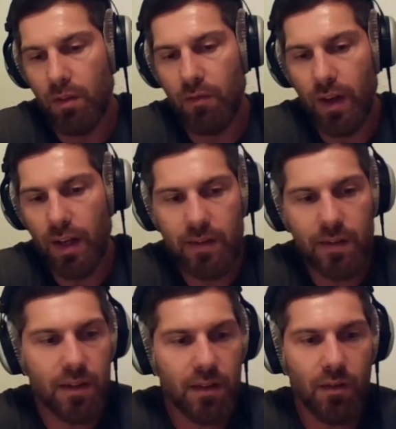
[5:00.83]
Vesc
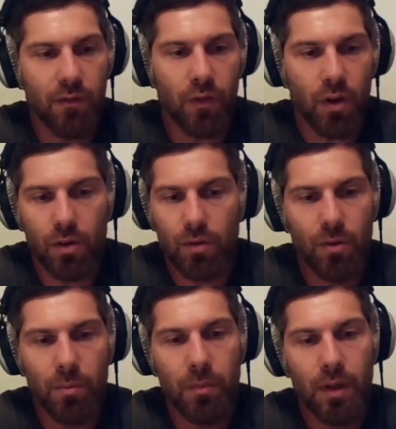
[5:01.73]

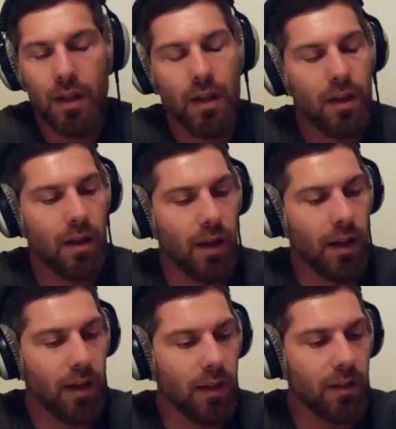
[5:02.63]
forum.
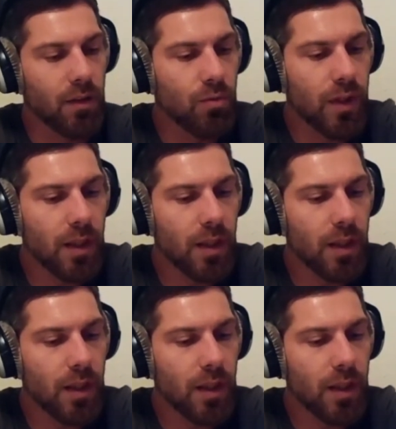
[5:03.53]
to read